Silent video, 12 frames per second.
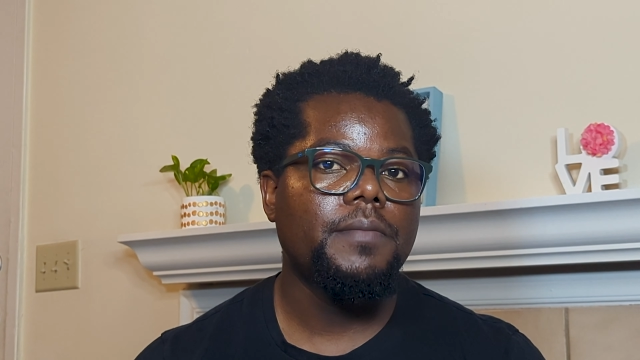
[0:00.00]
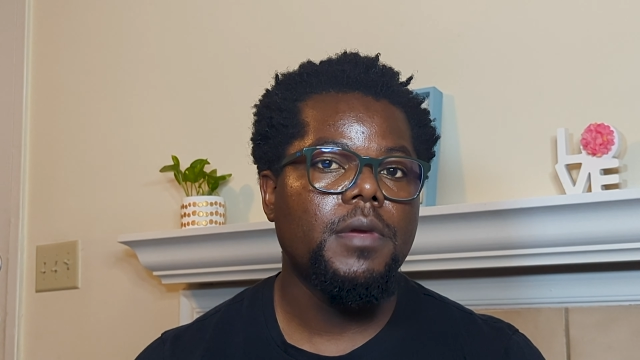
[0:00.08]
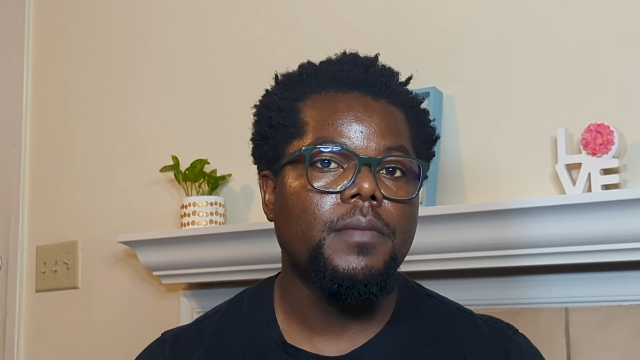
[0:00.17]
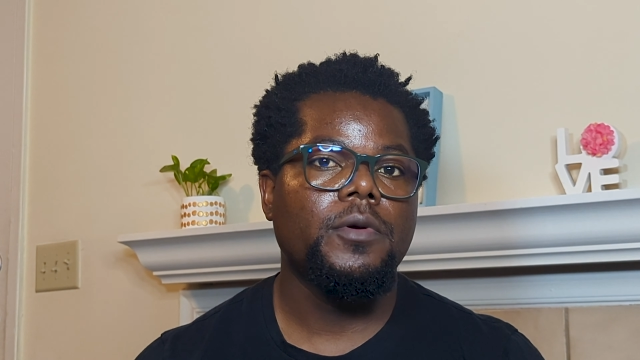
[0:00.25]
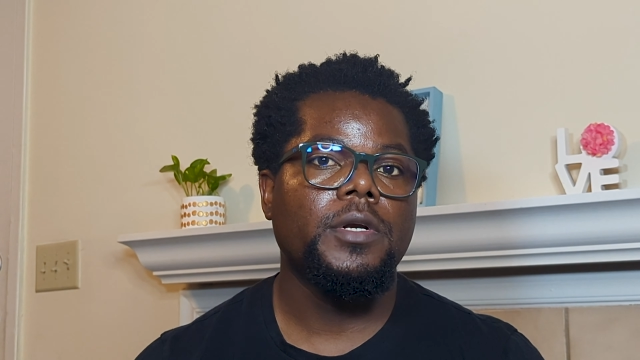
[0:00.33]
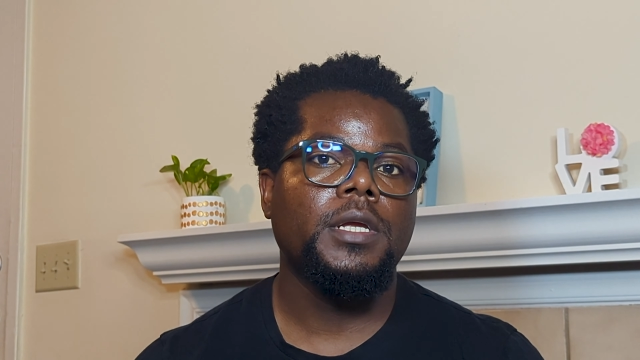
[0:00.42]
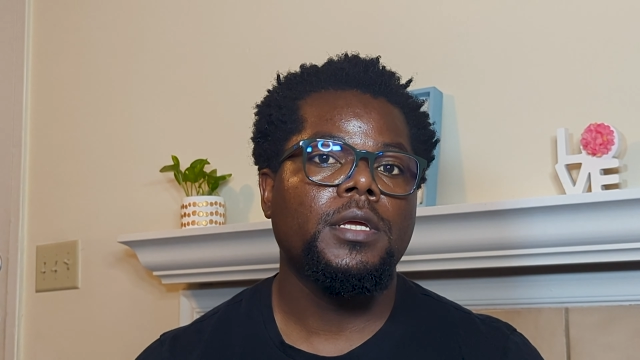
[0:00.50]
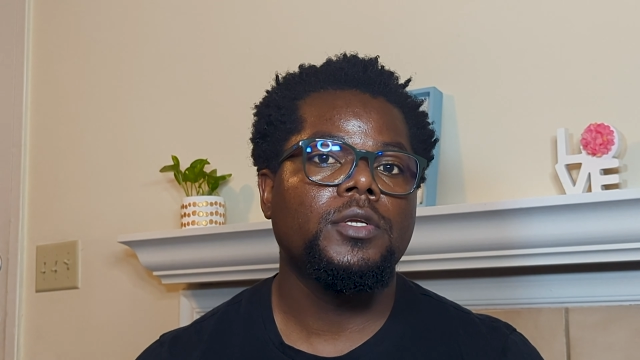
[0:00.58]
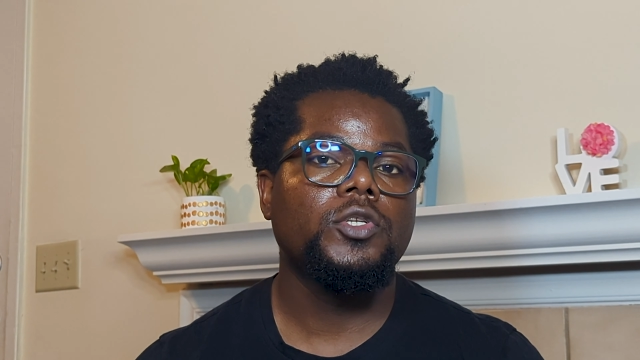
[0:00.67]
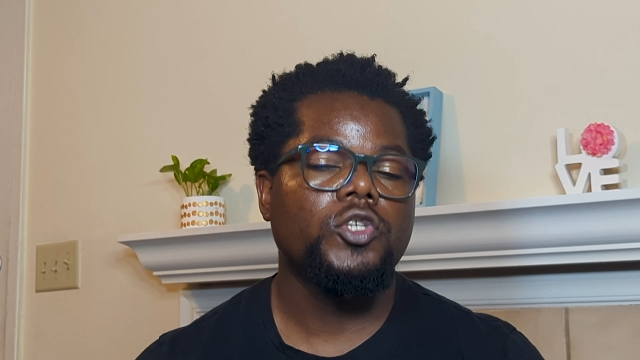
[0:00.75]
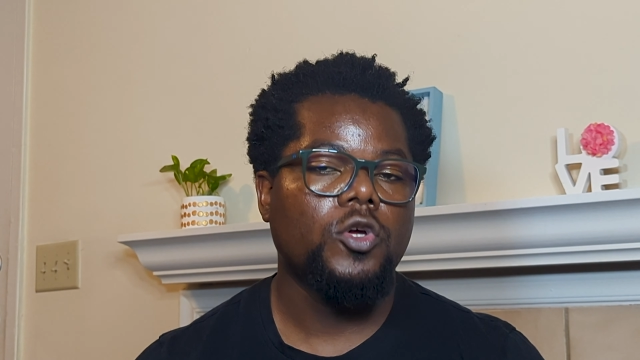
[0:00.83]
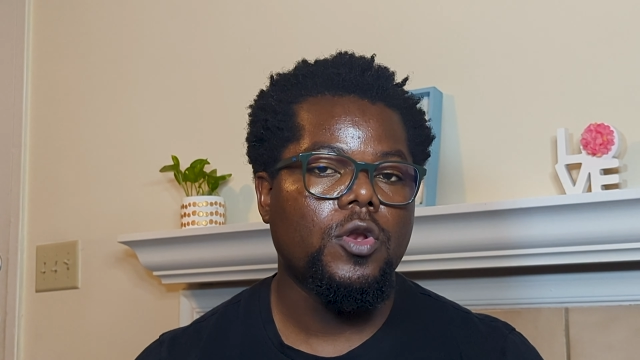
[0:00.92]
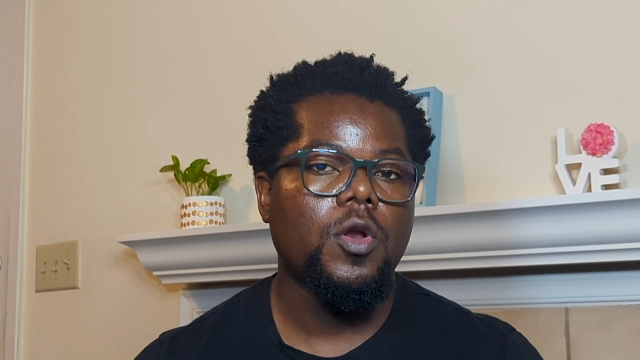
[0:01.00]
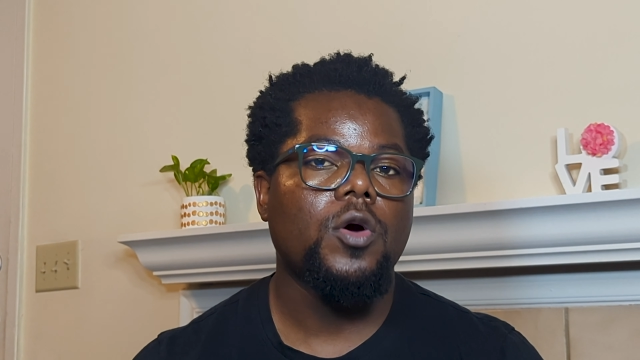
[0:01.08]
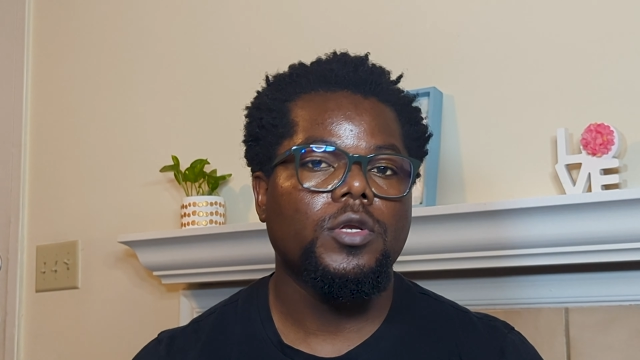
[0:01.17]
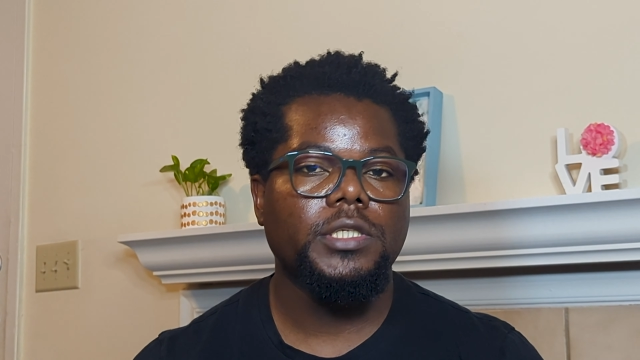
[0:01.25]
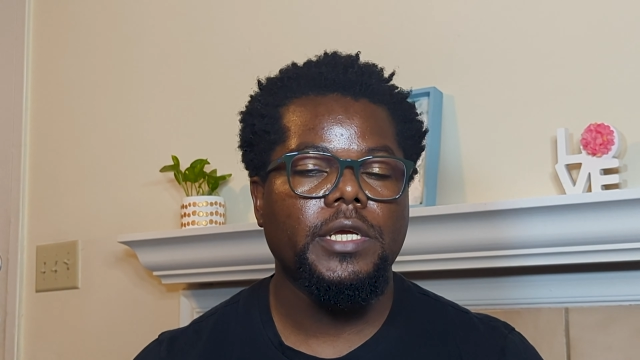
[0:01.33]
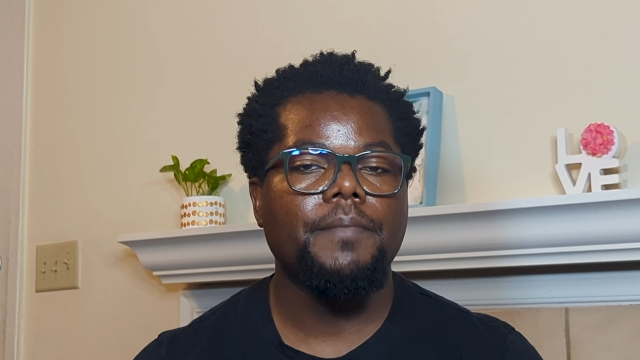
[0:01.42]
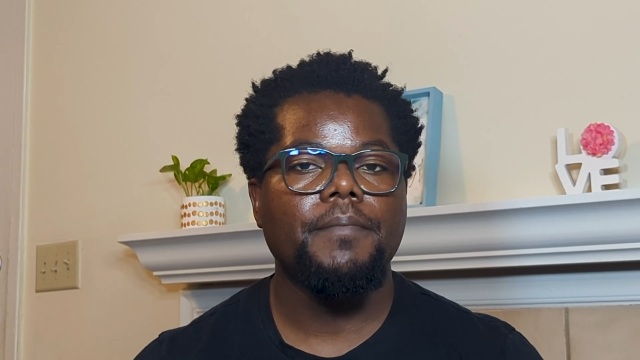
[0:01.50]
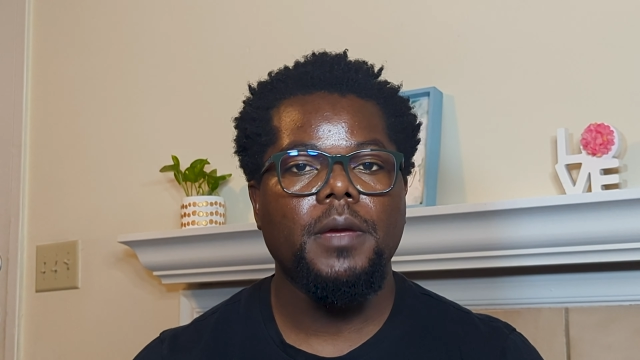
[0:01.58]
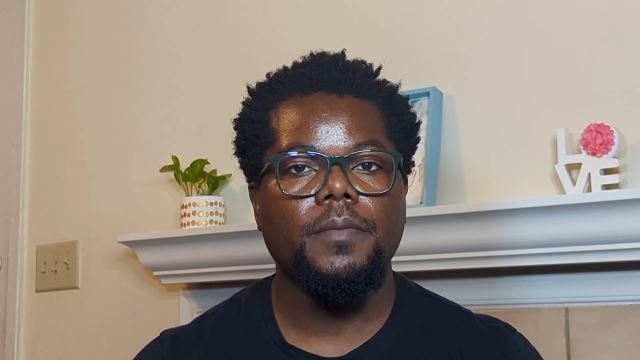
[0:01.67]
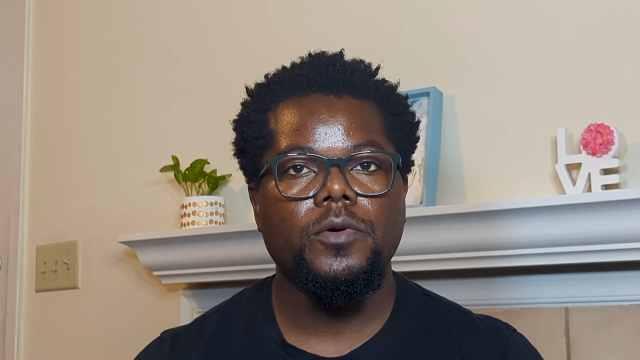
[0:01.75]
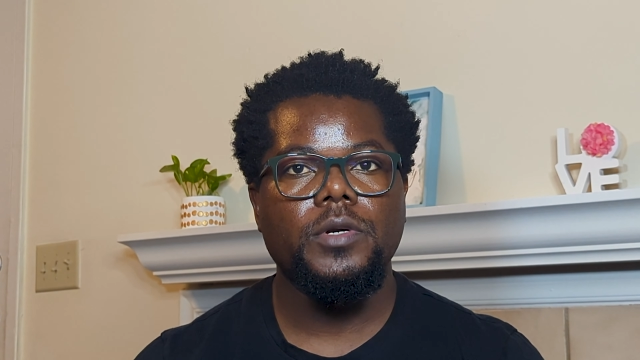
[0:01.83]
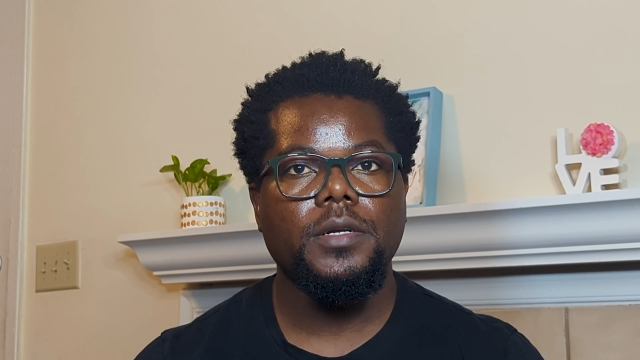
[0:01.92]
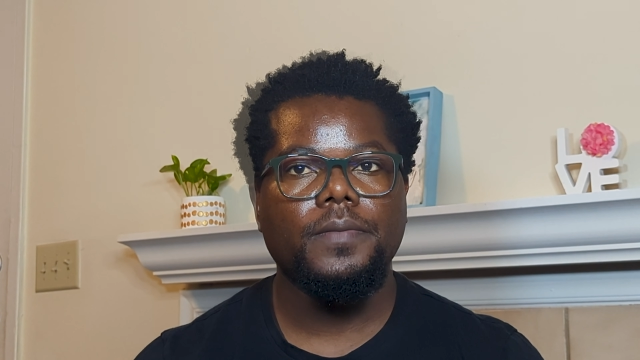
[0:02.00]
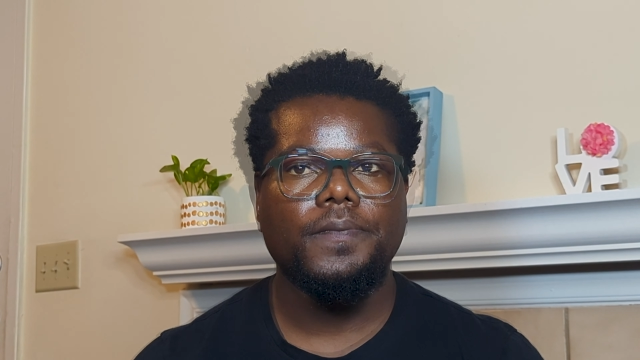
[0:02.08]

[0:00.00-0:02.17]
memory to your long-term memory.